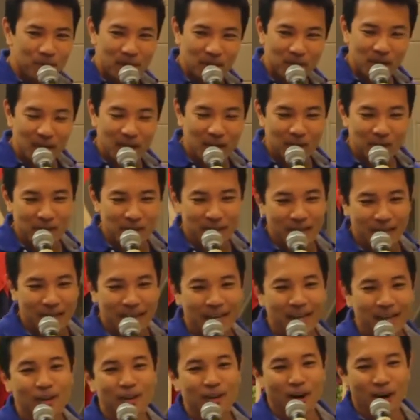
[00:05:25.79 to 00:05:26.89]
When he was in
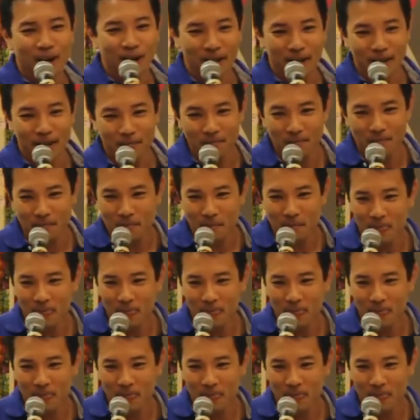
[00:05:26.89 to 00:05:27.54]
kindergarten,